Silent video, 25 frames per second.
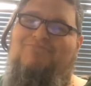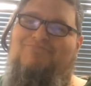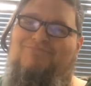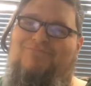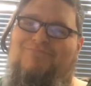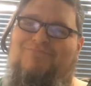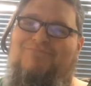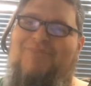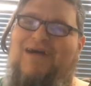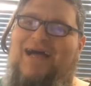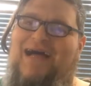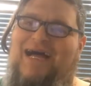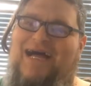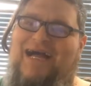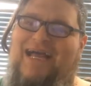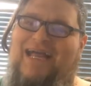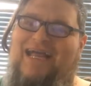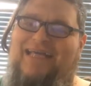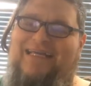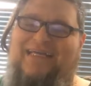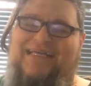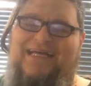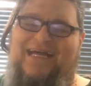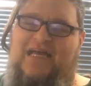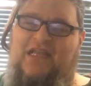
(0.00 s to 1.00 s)

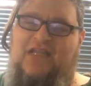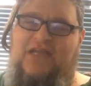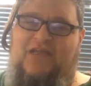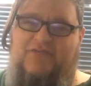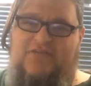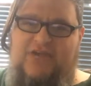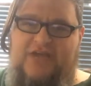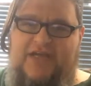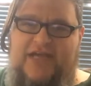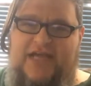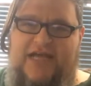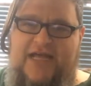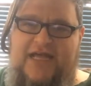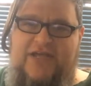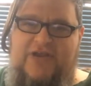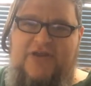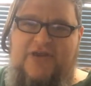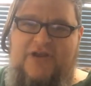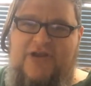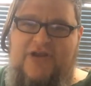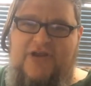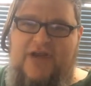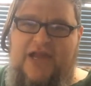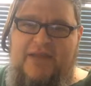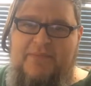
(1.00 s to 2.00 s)
Mike, I love you, guy.
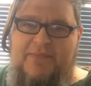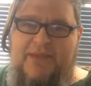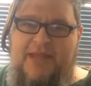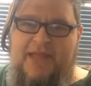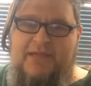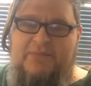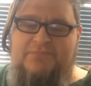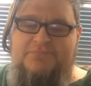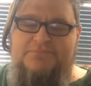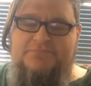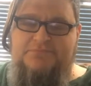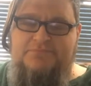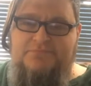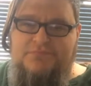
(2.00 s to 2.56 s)
You're a great man.